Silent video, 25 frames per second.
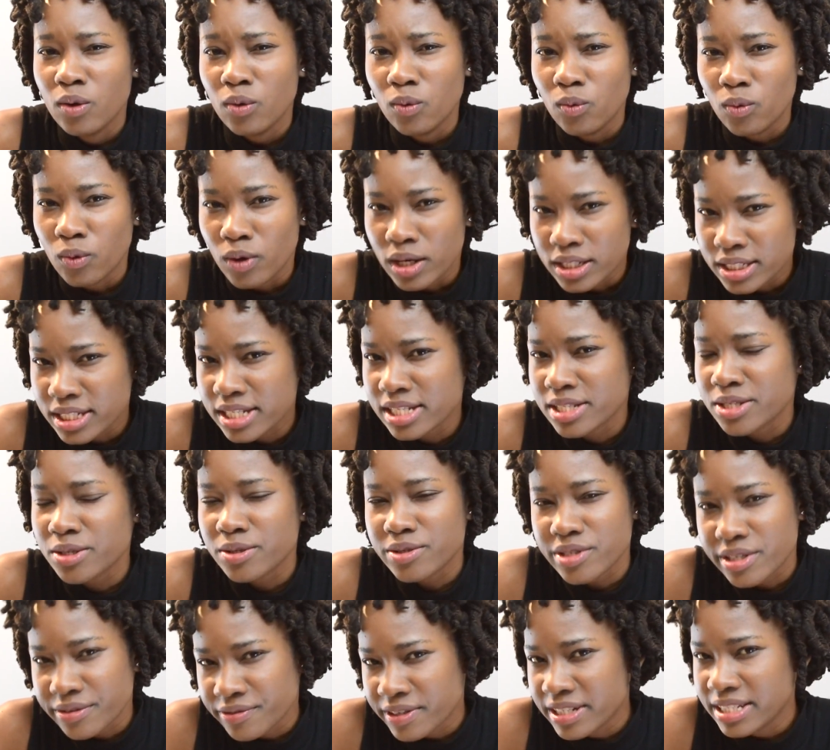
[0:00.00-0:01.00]
What is
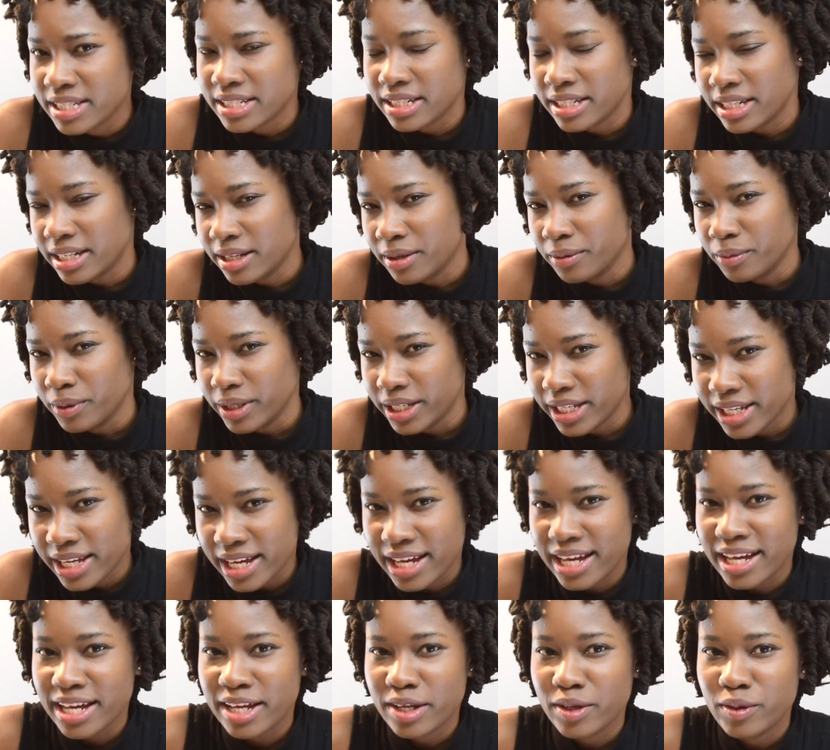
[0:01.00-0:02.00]
so different today that we
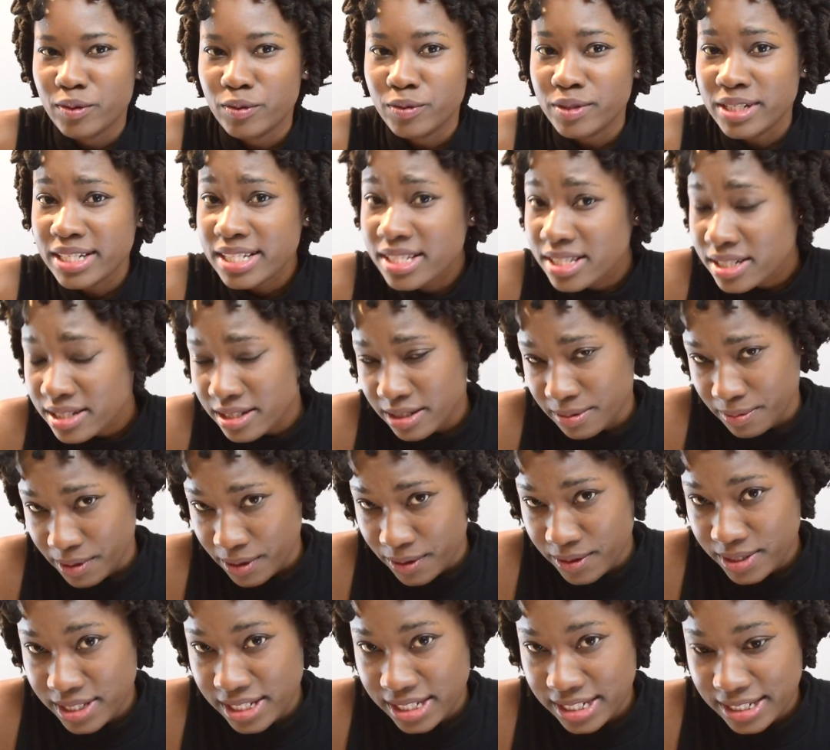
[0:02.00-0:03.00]
can't reason
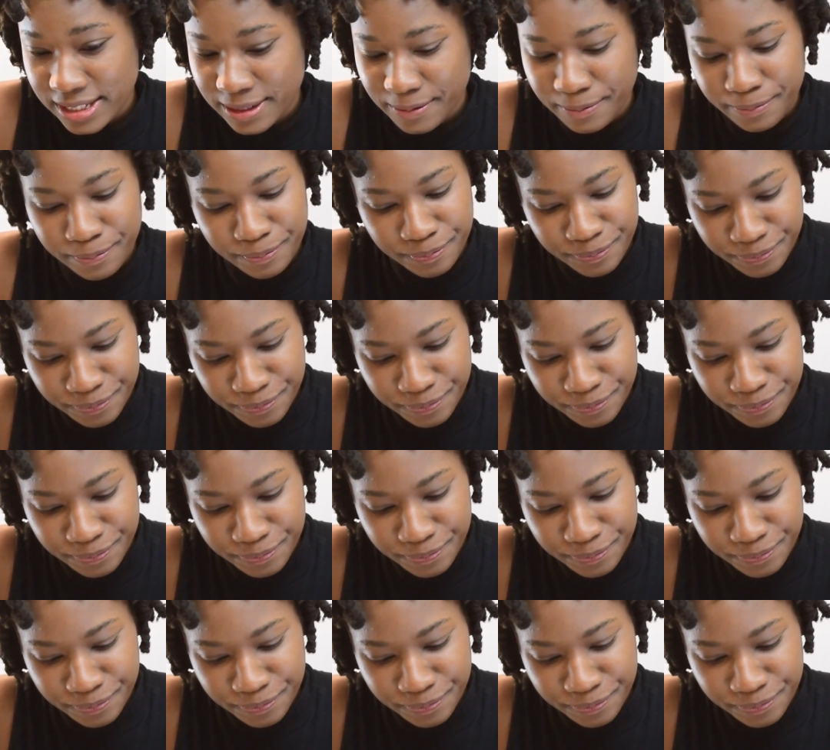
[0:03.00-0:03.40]
about it?